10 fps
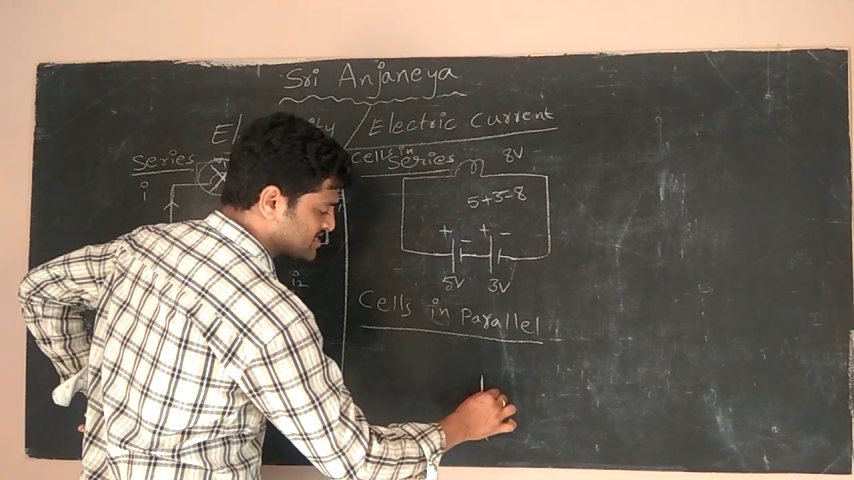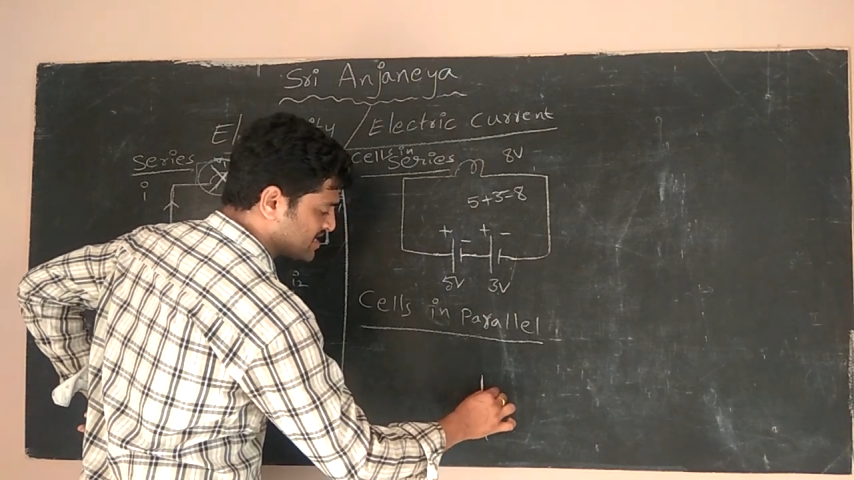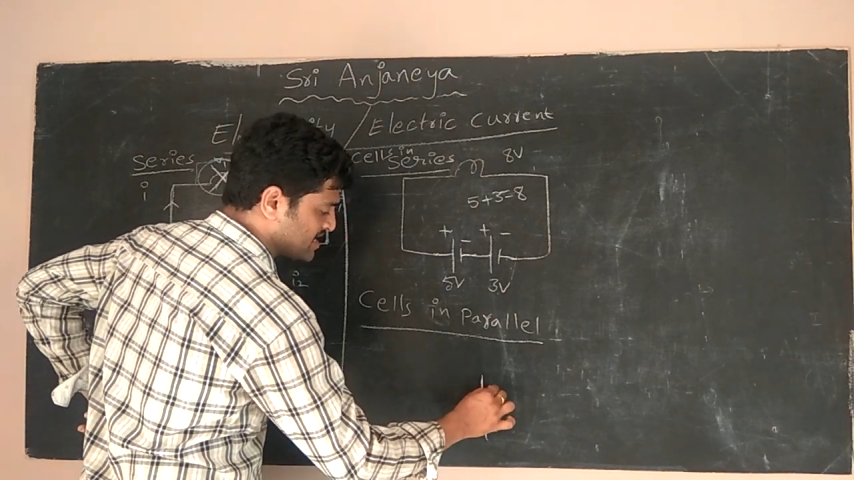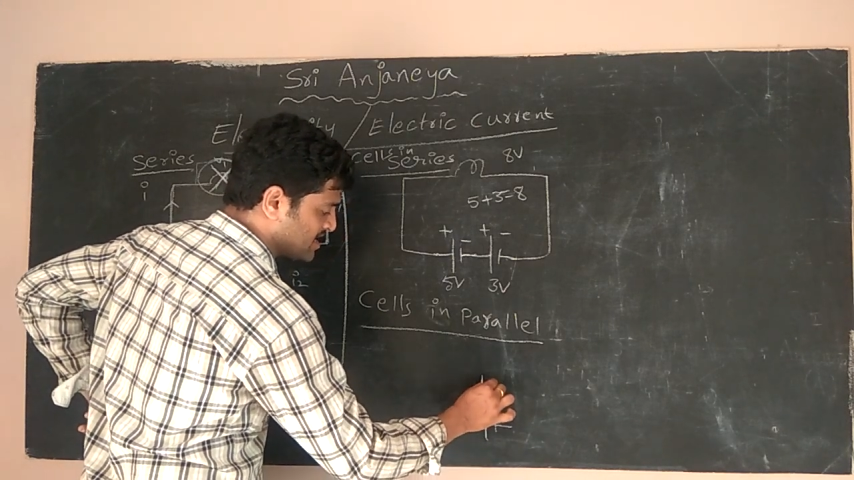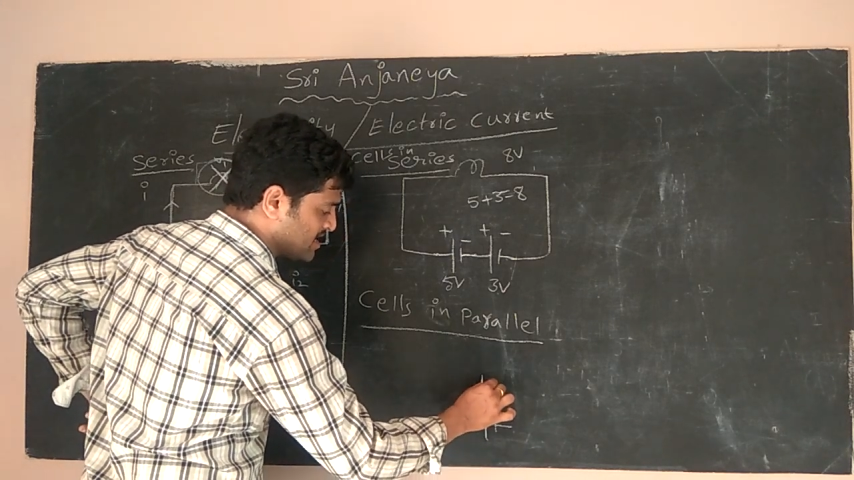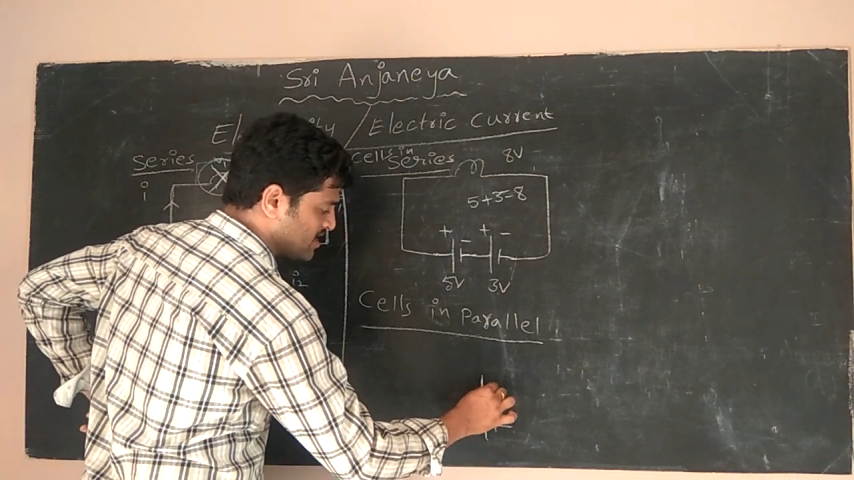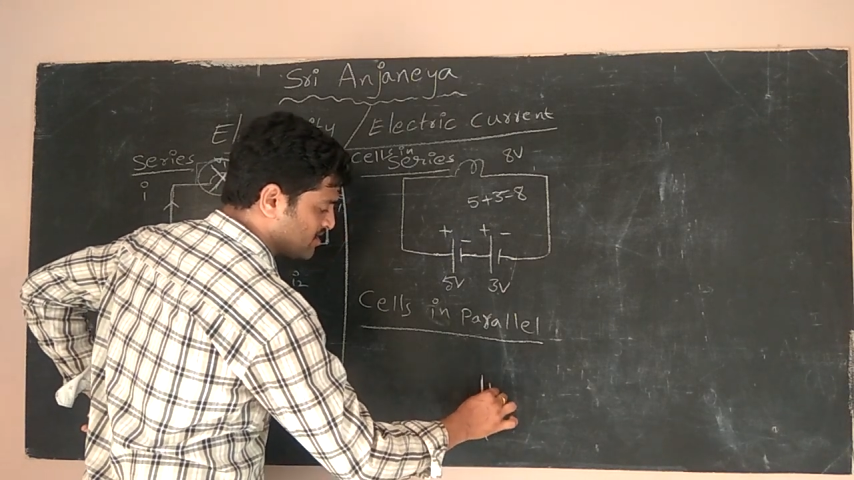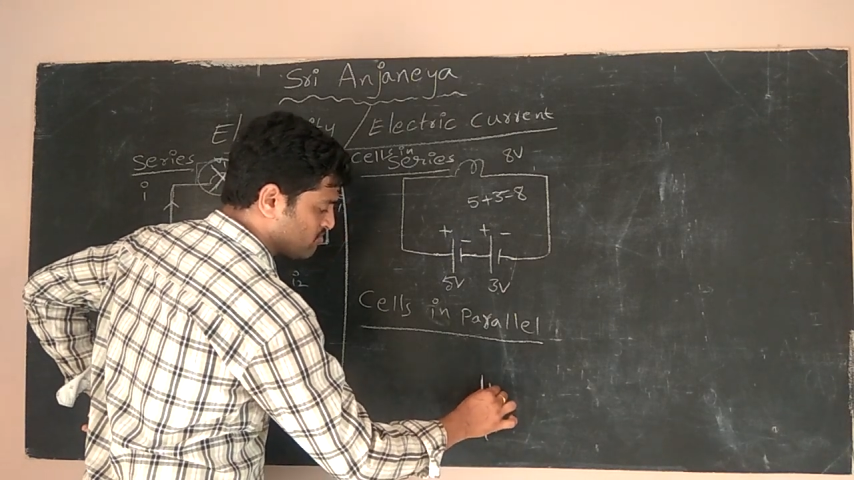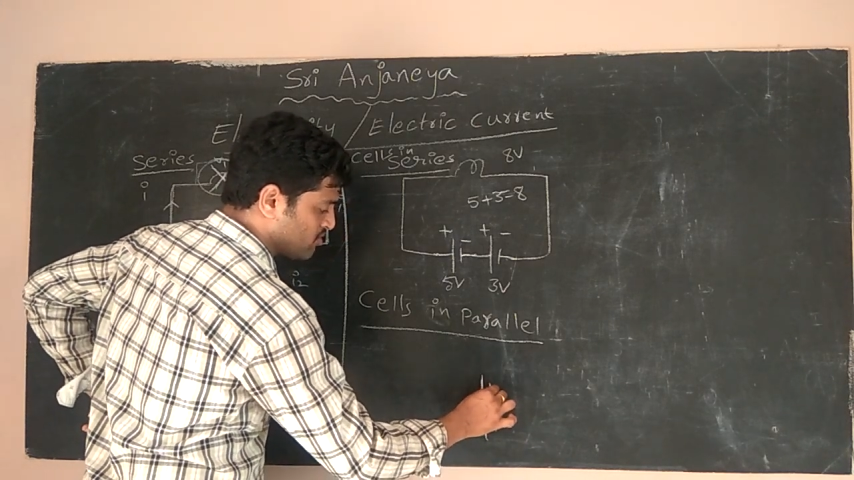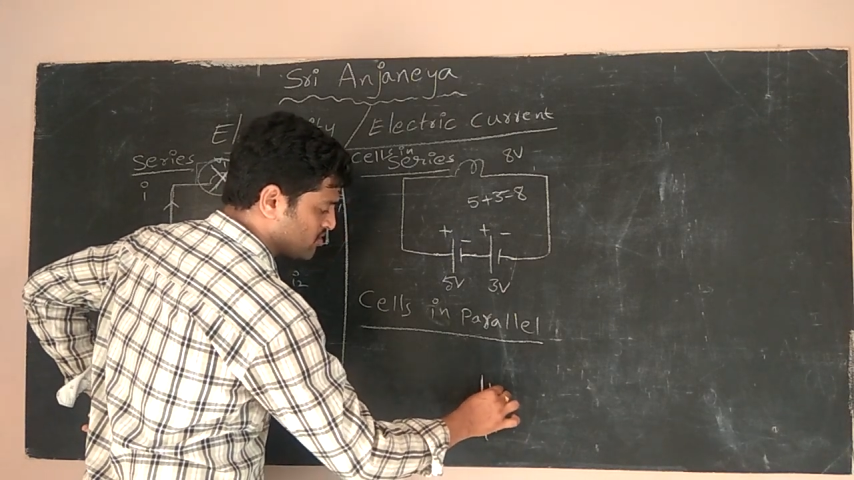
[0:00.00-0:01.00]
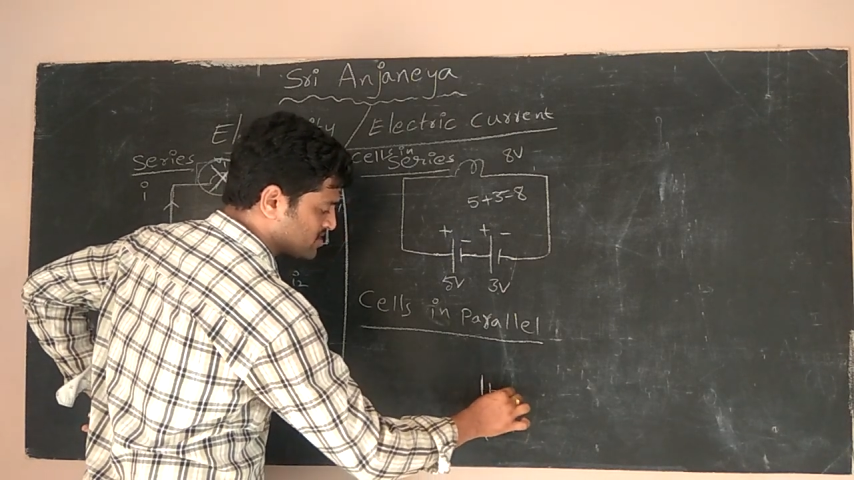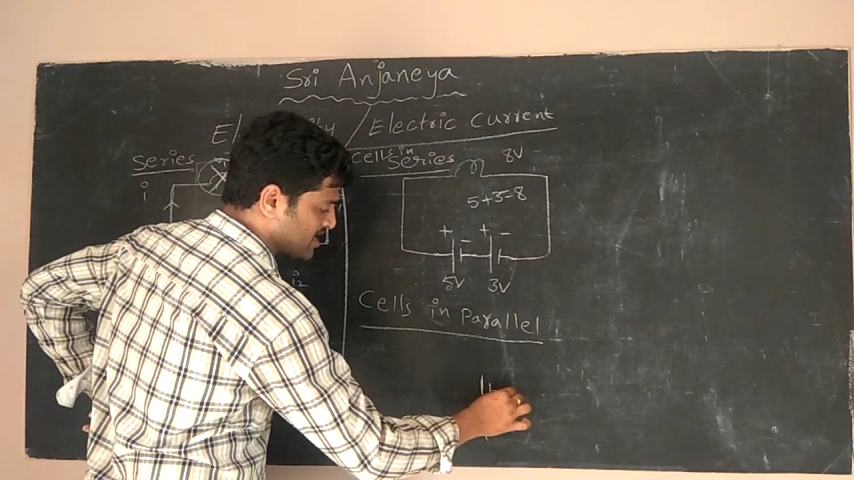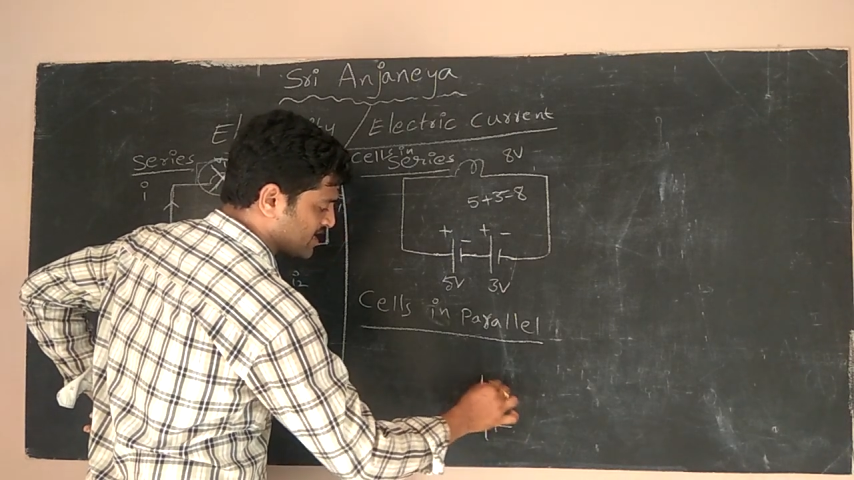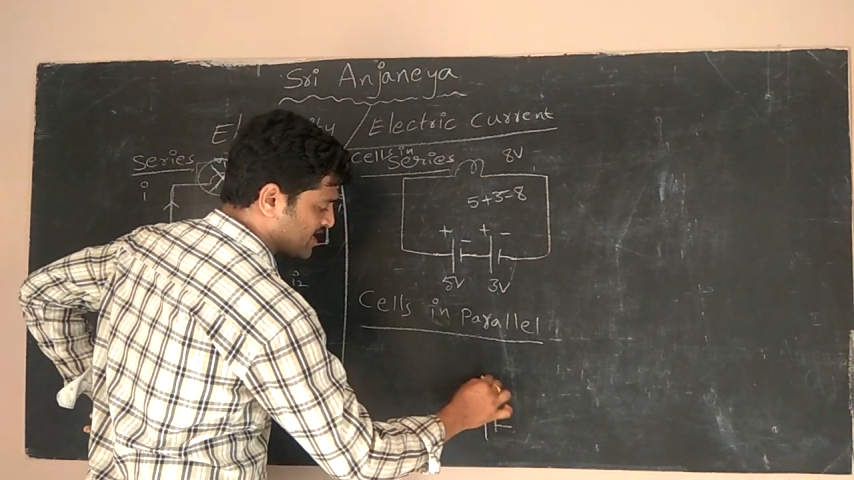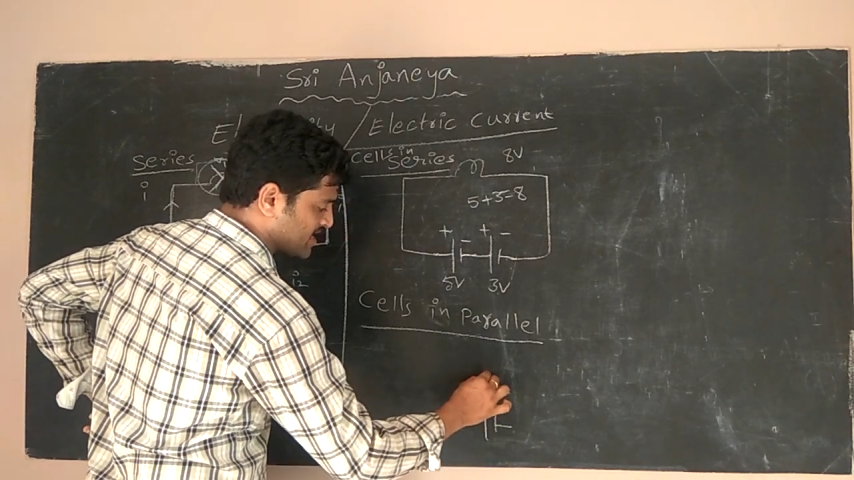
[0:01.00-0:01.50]
cell. Both
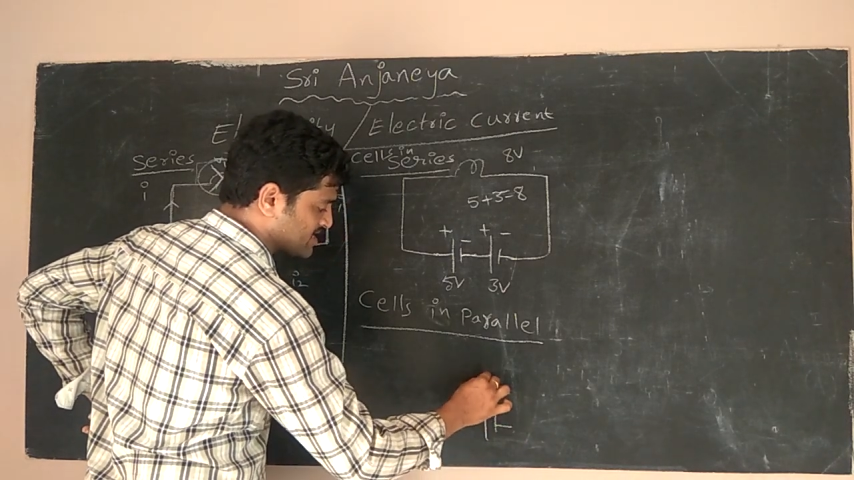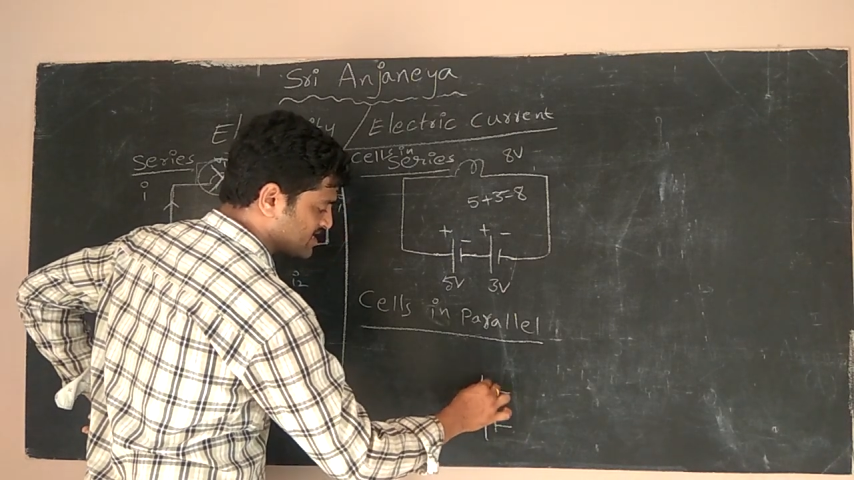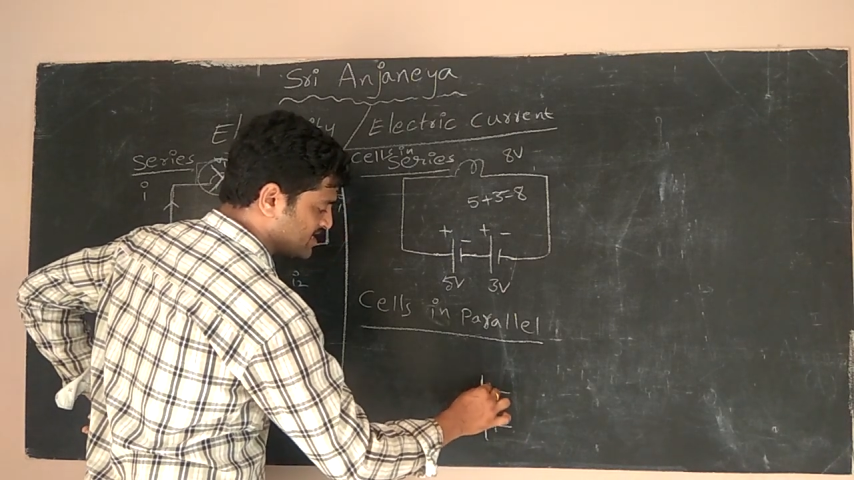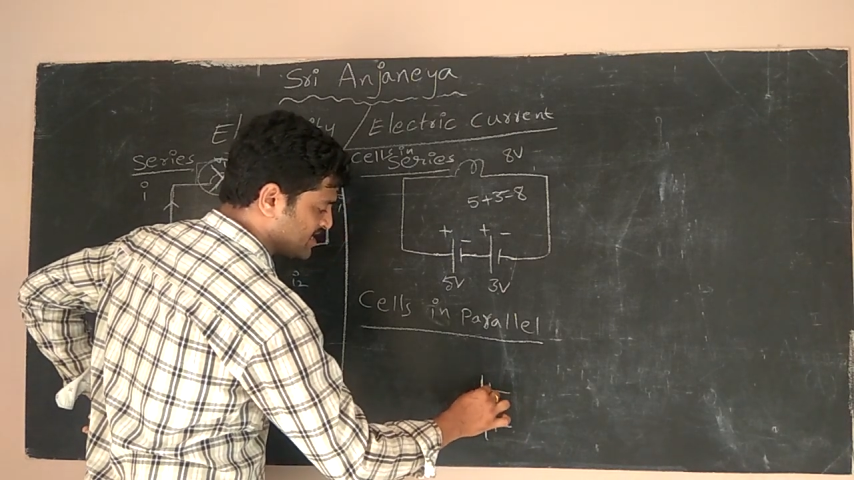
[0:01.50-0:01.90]
are connected